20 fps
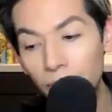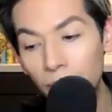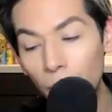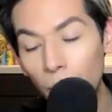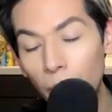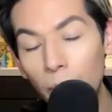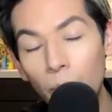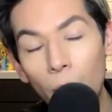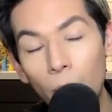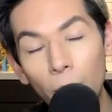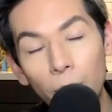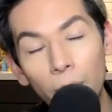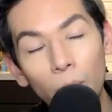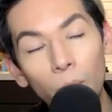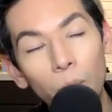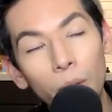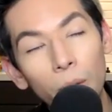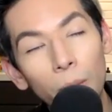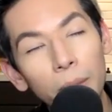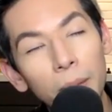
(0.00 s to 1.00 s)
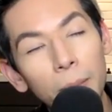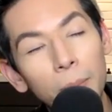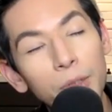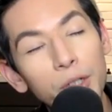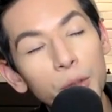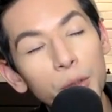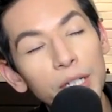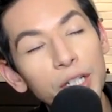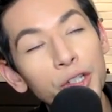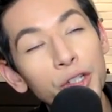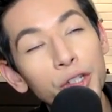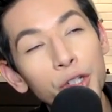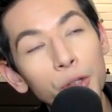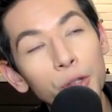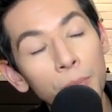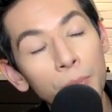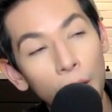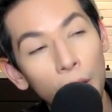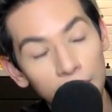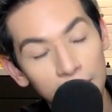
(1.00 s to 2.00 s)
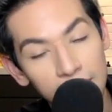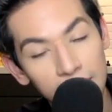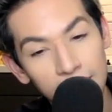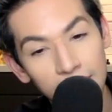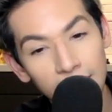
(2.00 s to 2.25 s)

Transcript: we won't we'll be doing two parts